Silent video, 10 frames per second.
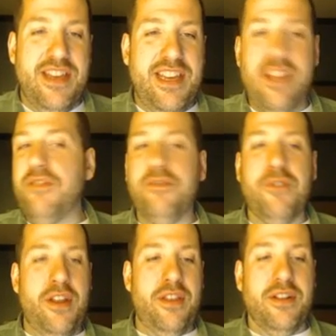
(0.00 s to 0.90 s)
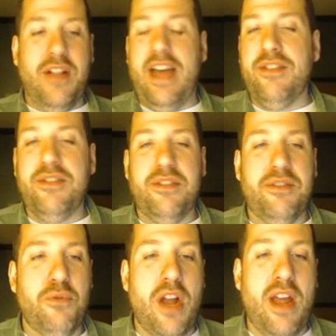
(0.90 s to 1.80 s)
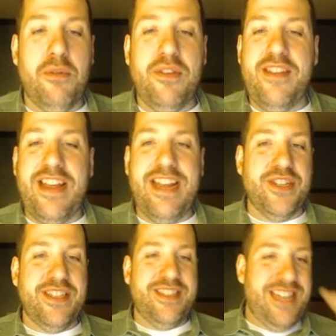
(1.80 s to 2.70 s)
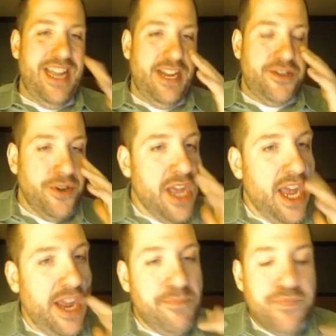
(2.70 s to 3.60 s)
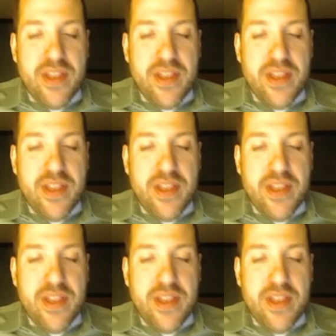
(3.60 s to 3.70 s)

in the front of the class, where I was sage on the stage, okay?